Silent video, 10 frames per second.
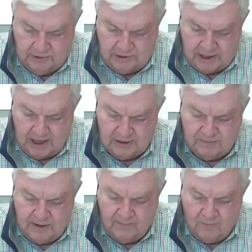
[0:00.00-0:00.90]

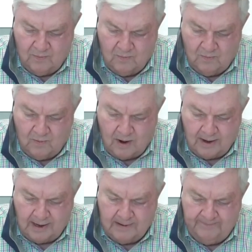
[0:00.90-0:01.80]
Jasmine
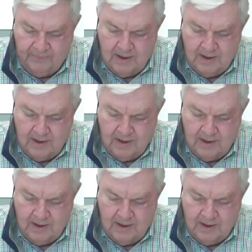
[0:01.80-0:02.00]
Wharton.